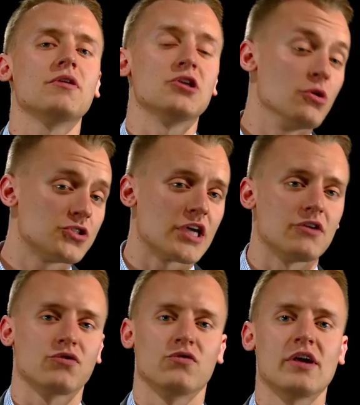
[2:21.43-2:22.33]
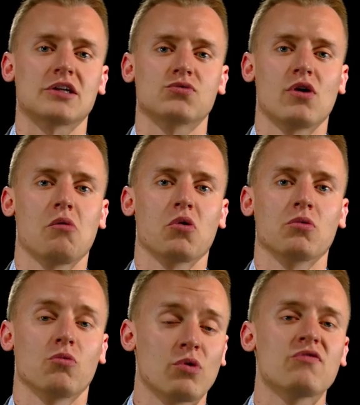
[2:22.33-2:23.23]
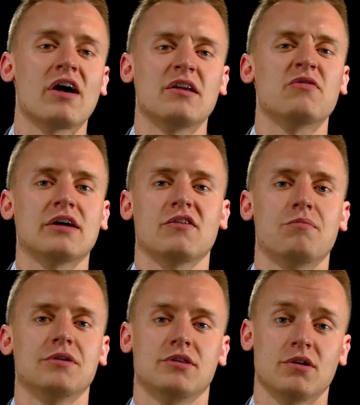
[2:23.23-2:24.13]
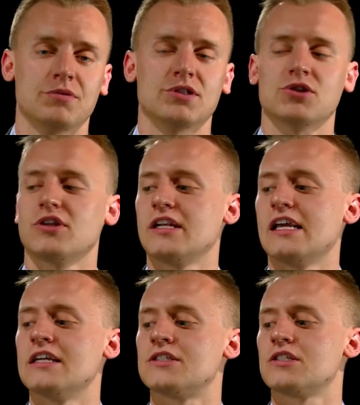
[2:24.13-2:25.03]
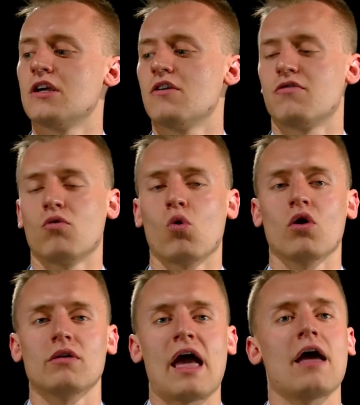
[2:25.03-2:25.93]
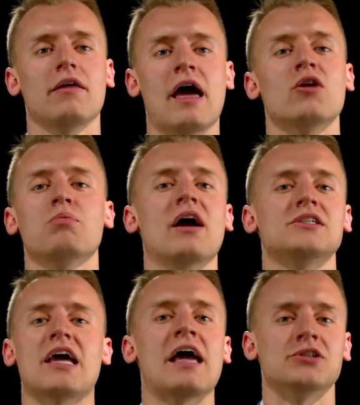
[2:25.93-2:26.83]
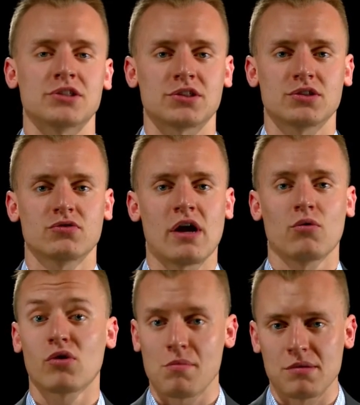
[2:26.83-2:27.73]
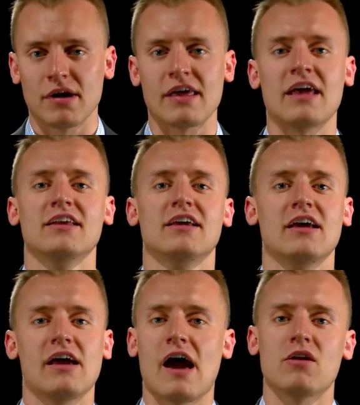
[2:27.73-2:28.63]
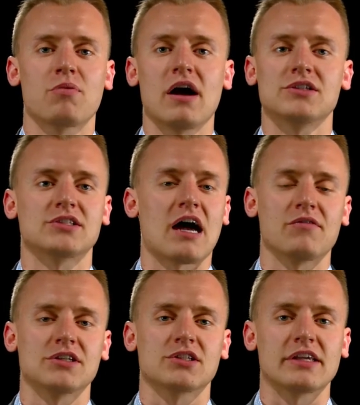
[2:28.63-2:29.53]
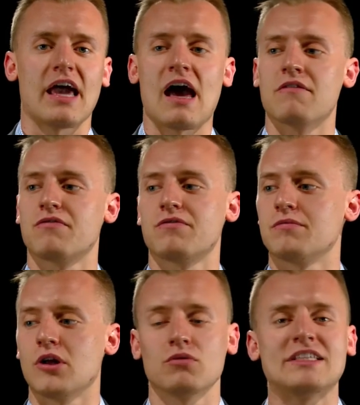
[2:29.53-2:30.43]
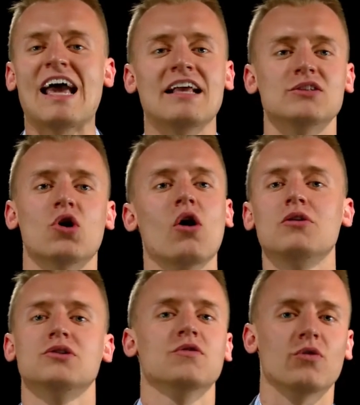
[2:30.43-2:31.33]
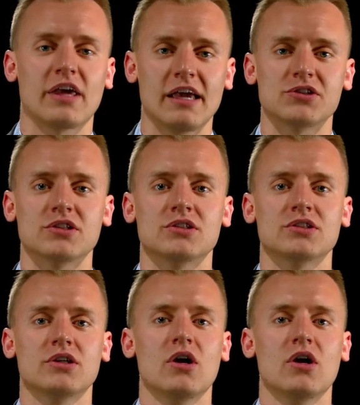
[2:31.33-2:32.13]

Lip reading: use case for VxRail where we find it effective to position it is for enterprise edges, right? What do I mean by that? Enterprises obviously have, tens, hundreds of locations.